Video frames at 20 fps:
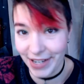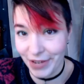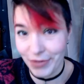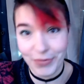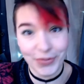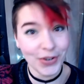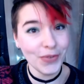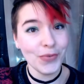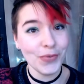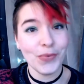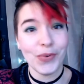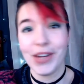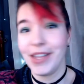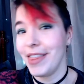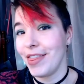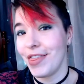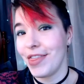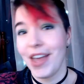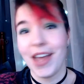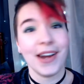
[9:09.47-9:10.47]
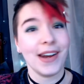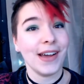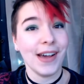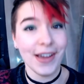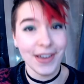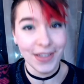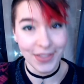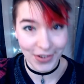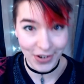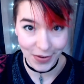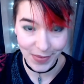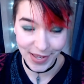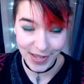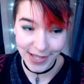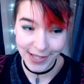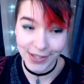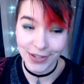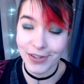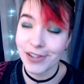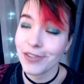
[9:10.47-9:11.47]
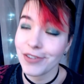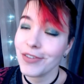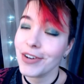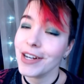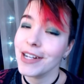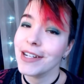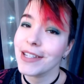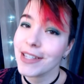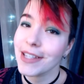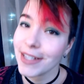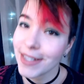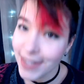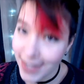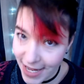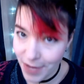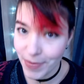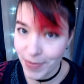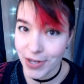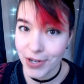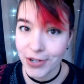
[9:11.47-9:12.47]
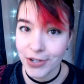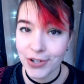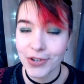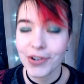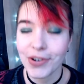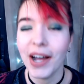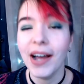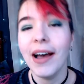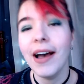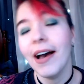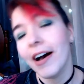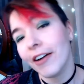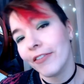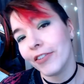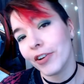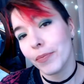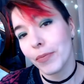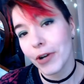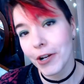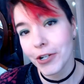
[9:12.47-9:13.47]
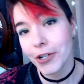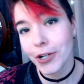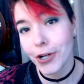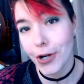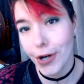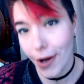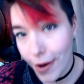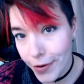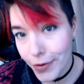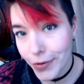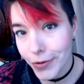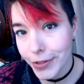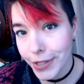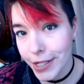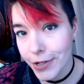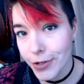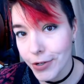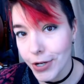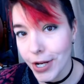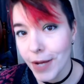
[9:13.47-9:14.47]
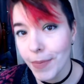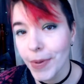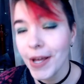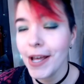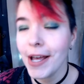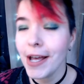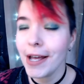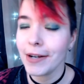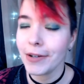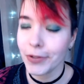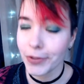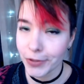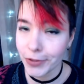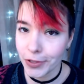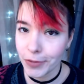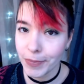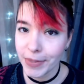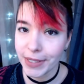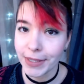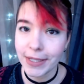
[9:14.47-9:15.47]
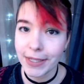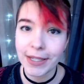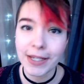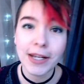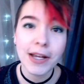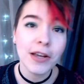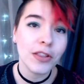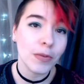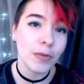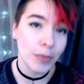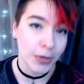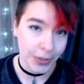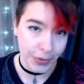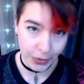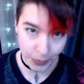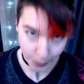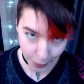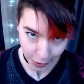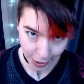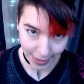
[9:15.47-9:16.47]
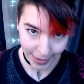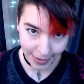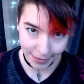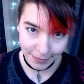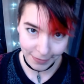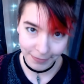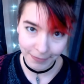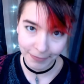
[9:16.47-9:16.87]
you don't want that either because you're going to run into the same issue of your brush not holding shape and ultimately the bristles breaking.